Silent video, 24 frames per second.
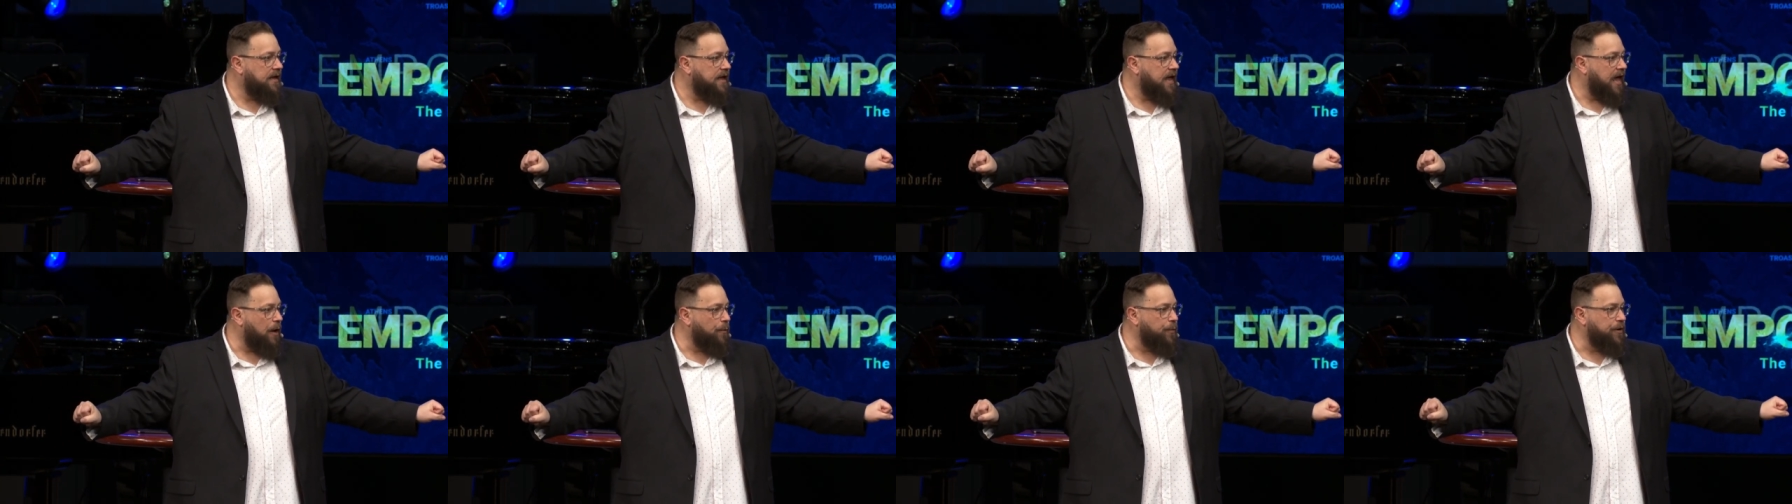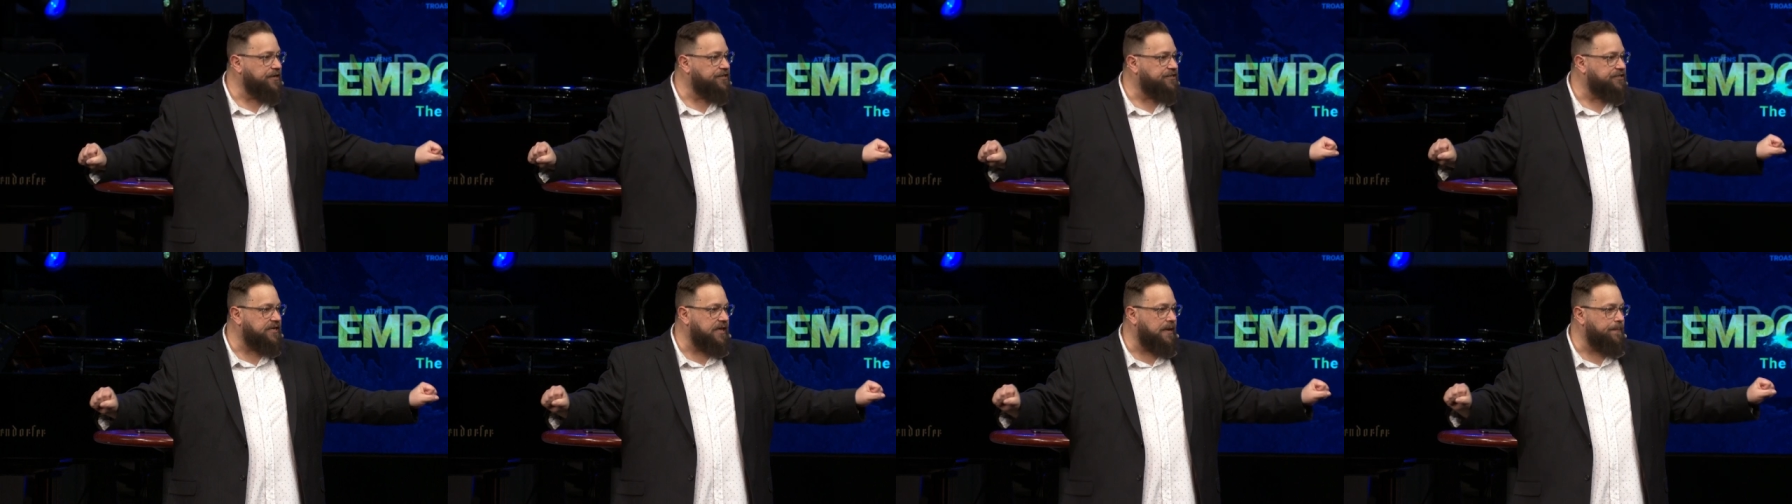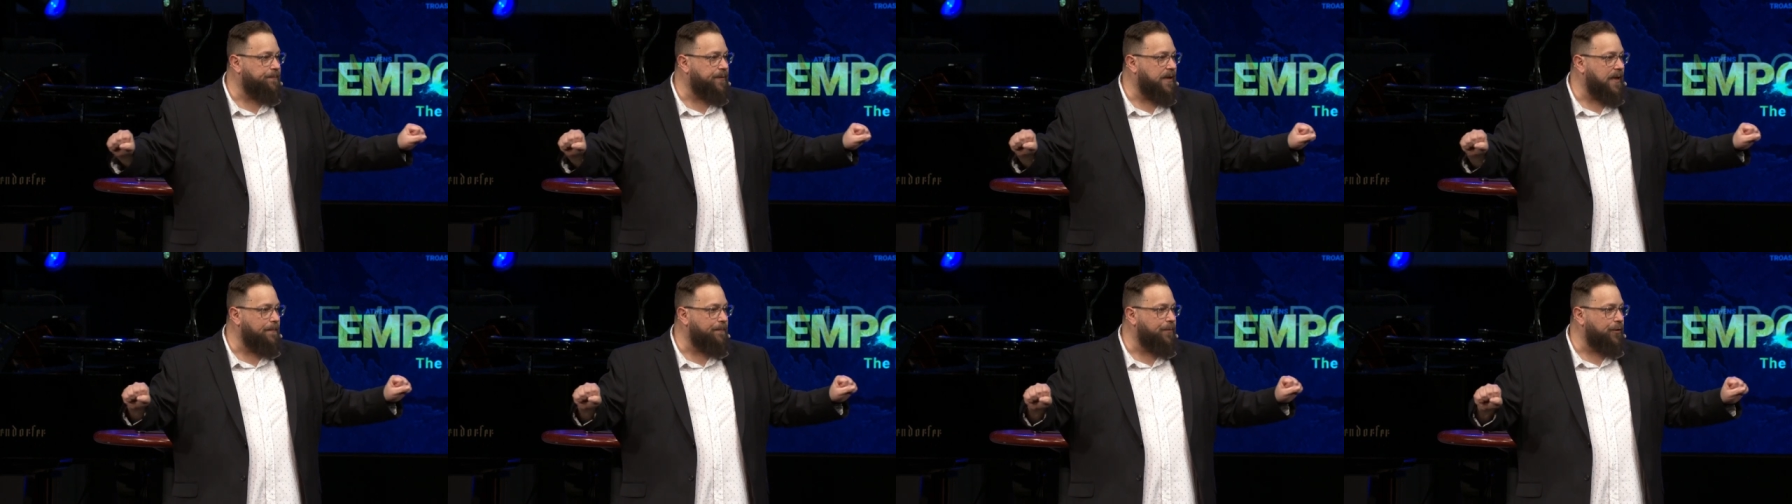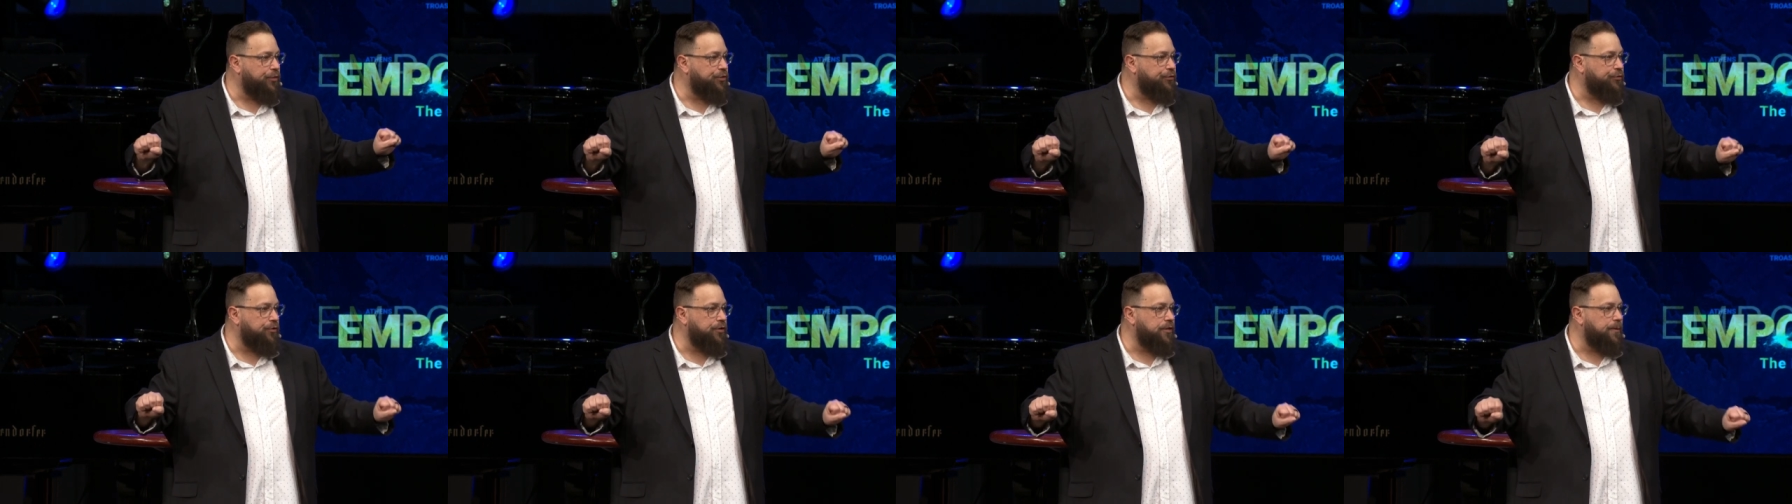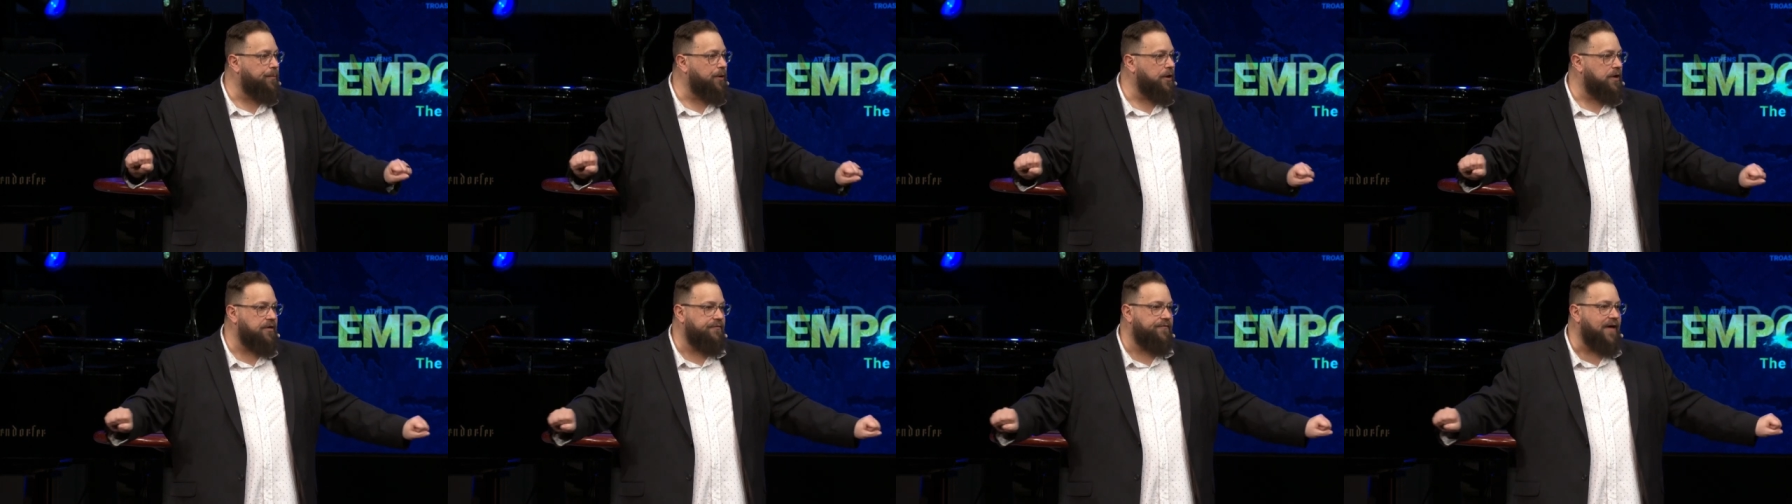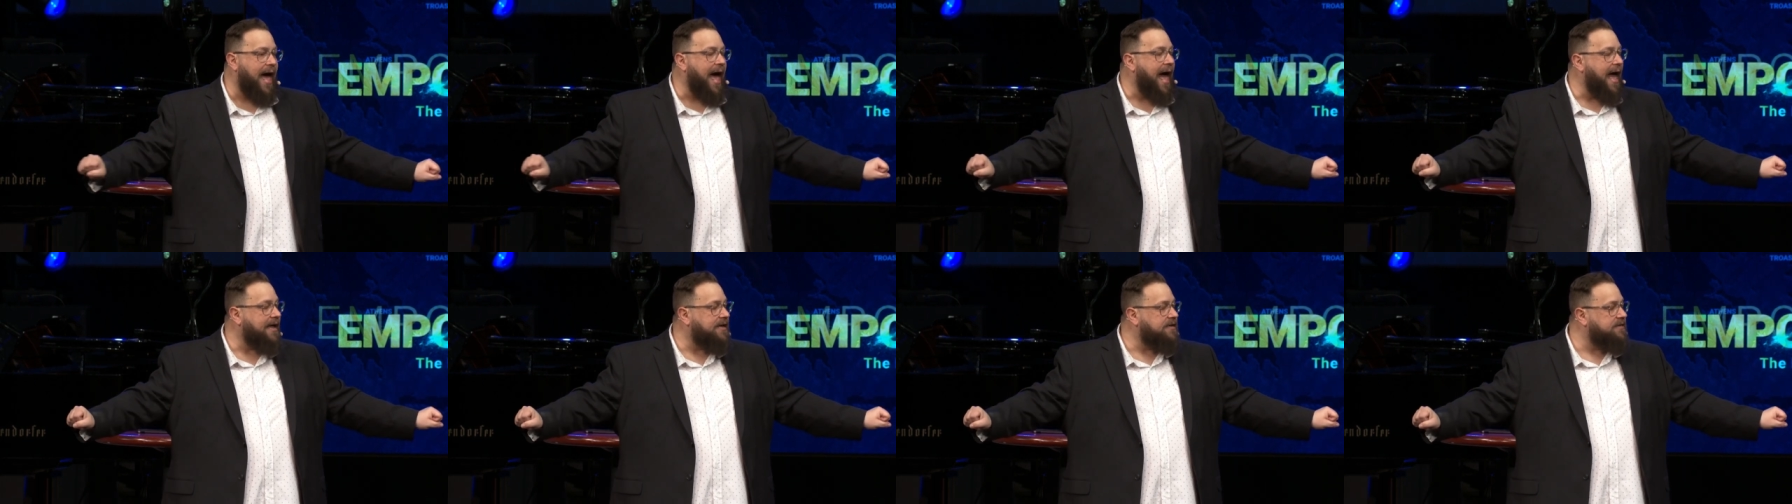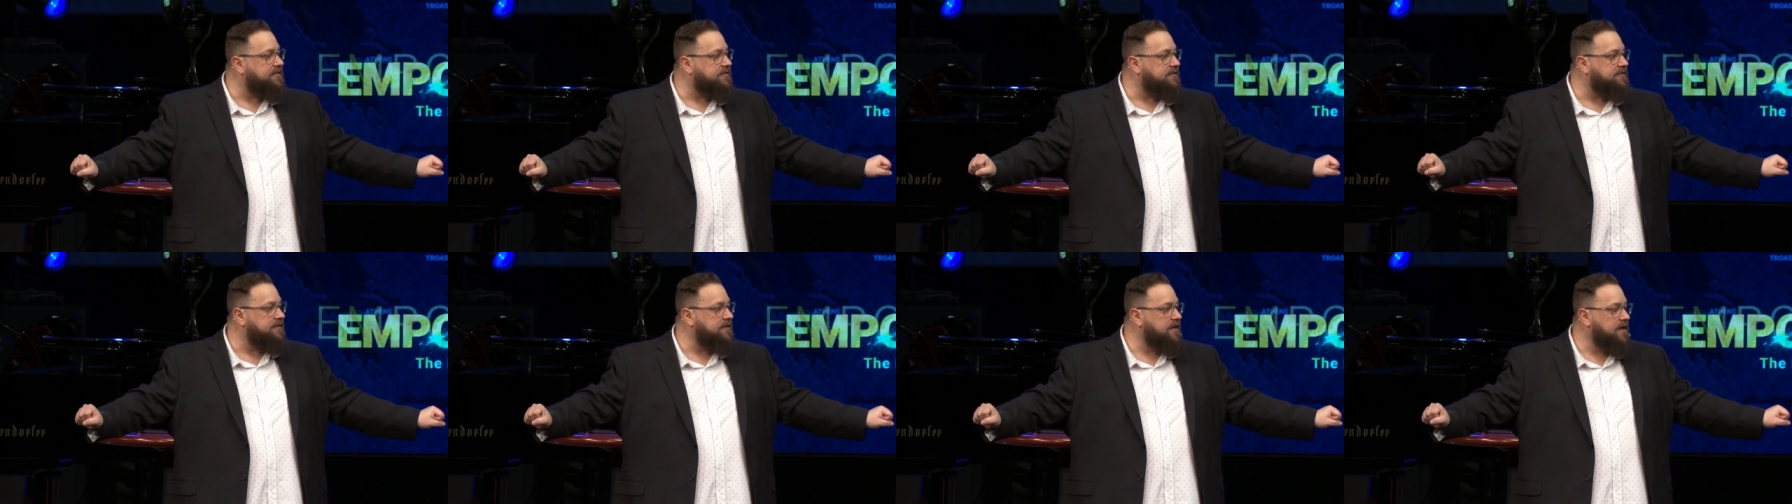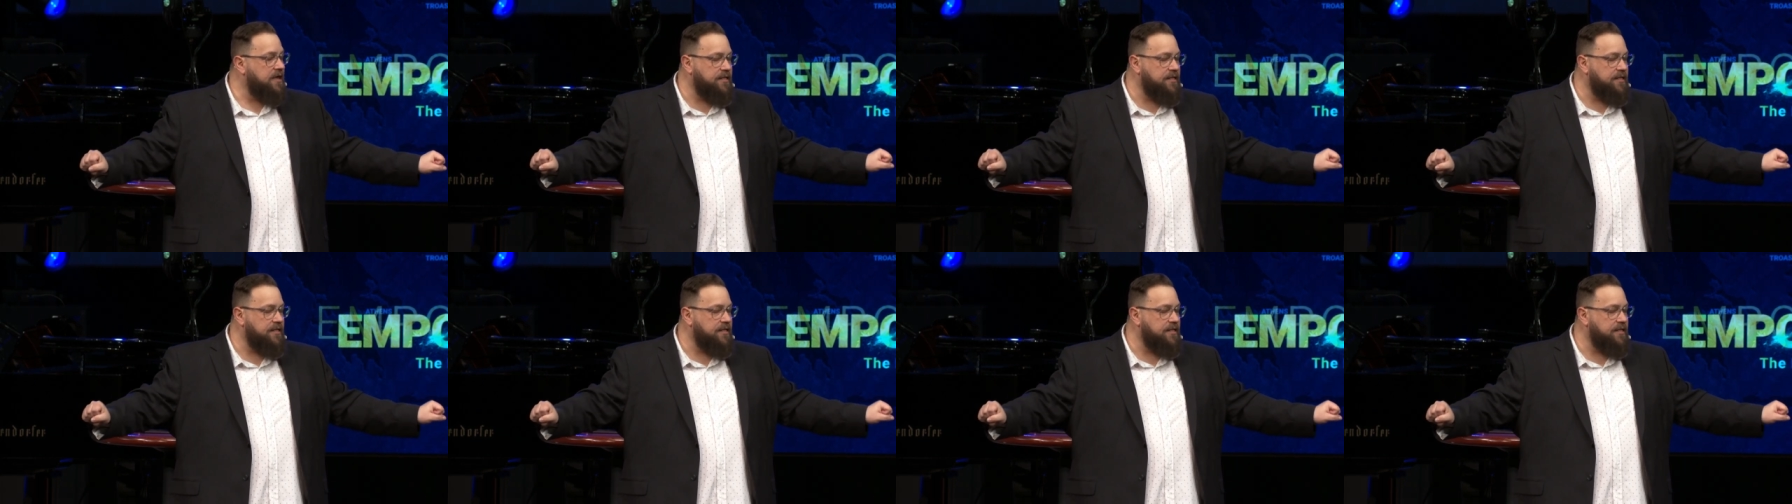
And we see people through the book of Acts